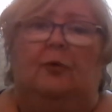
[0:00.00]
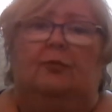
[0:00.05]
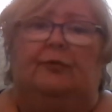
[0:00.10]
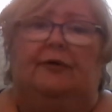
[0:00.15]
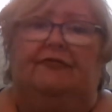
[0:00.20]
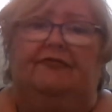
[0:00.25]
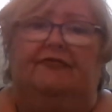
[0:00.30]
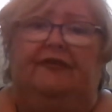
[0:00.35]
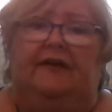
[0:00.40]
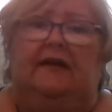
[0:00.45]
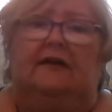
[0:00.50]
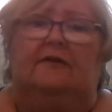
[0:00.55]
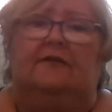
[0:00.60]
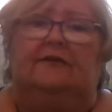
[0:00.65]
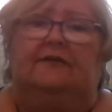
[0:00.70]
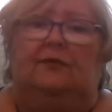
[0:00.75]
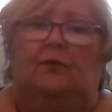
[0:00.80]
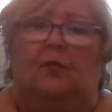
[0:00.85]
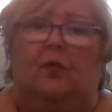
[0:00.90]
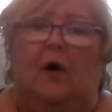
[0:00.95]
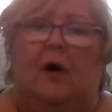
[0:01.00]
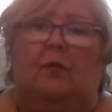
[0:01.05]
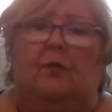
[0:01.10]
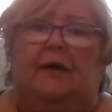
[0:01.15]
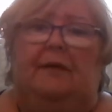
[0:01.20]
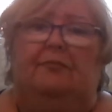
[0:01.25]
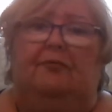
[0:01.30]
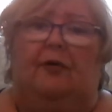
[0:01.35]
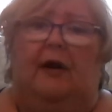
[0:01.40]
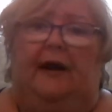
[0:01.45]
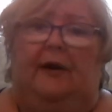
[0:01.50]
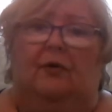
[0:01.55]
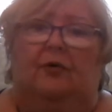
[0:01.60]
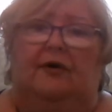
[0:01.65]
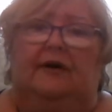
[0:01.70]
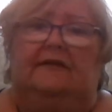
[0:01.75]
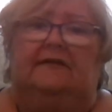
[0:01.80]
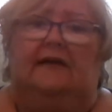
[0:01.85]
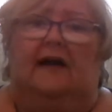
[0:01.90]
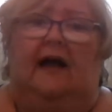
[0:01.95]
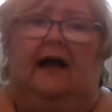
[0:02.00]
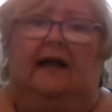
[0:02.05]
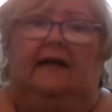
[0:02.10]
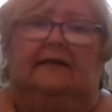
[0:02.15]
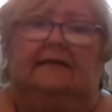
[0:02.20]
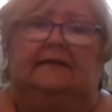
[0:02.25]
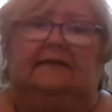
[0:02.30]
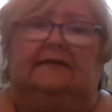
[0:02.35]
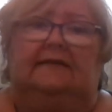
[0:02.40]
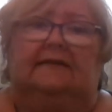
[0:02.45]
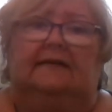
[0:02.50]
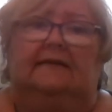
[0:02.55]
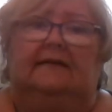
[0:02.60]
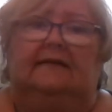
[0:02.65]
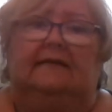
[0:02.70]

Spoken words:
reveals what we prioritize.